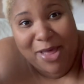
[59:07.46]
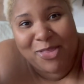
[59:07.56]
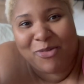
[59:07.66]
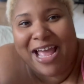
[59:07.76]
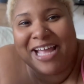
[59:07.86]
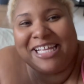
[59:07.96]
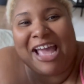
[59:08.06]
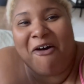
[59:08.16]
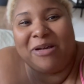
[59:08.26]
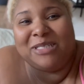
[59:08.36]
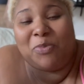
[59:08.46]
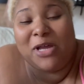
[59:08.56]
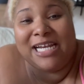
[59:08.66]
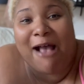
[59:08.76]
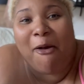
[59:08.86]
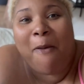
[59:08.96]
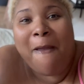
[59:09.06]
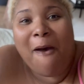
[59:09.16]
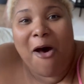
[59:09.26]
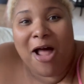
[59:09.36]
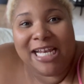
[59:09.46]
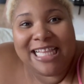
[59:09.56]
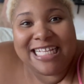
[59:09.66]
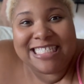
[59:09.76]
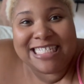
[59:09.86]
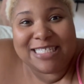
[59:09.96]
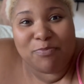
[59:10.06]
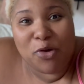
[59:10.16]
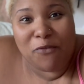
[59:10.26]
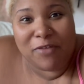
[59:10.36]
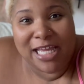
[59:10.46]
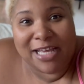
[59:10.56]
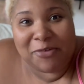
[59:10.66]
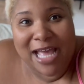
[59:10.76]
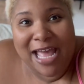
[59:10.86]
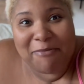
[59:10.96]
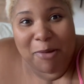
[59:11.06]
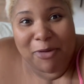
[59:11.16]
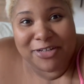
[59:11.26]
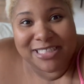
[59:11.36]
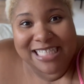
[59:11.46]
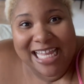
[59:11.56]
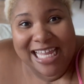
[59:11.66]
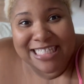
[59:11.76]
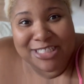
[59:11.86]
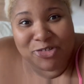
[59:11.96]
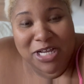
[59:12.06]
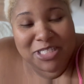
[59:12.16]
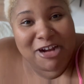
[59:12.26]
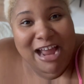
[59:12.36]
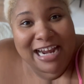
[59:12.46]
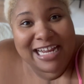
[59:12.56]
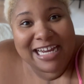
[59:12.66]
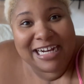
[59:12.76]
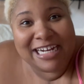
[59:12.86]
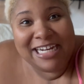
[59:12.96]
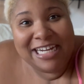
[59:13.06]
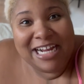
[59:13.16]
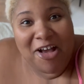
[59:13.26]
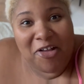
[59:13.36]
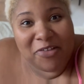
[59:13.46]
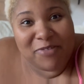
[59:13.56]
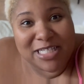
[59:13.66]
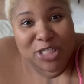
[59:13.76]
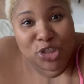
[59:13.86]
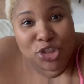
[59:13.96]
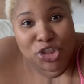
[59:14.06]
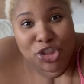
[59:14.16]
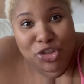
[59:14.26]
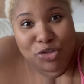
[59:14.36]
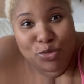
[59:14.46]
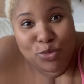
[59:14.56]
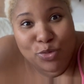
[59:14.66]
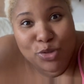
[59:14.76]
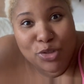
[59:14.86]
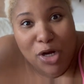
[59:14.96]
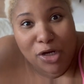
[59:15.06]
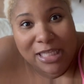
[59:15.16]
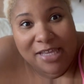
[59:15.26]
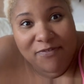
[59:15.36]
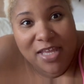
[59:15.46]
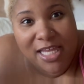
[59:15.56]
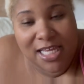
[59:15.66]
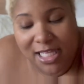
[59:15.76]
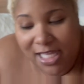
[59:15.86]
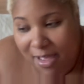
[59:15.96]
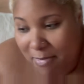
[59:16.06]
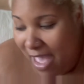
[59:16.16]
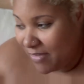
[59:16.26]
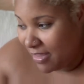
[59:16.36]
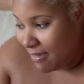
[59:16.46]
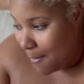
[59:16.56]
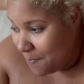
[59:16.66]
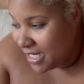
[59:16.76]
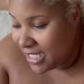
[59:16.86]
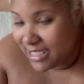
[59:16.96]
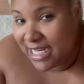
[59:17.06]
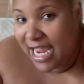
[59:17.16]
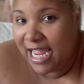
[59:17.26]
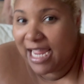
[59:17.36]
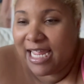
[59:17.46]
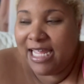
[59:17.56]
the way. I always point it out. All of this is moving, okay? My brother's taking his dresser out of here. All of his shoes are leaving. I'm having company today.